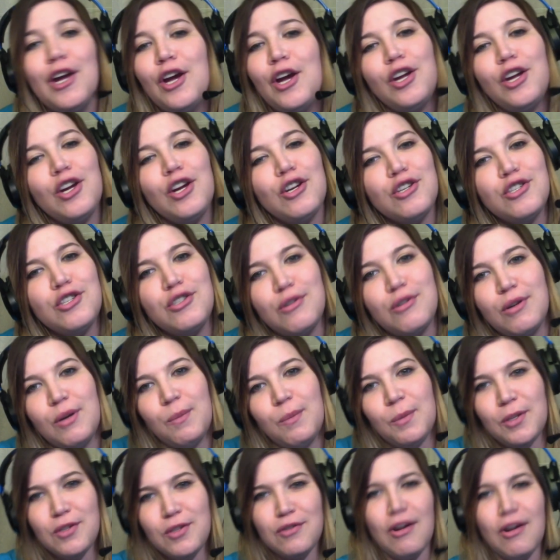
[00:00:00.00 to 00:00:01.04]
your student
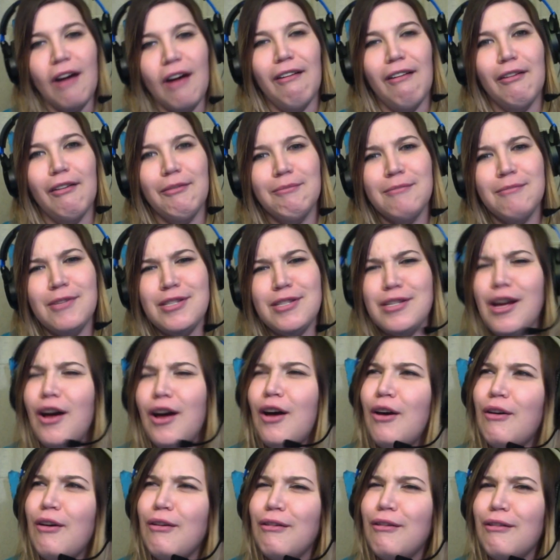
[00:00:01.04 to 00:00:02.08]
will struggle. So
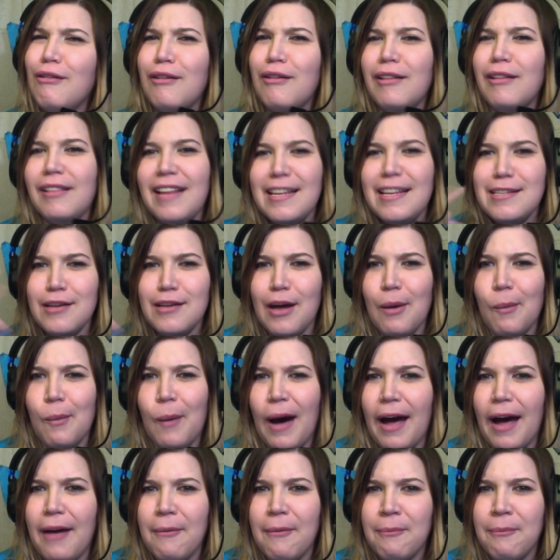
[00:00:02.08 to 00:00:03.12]
let's look at why.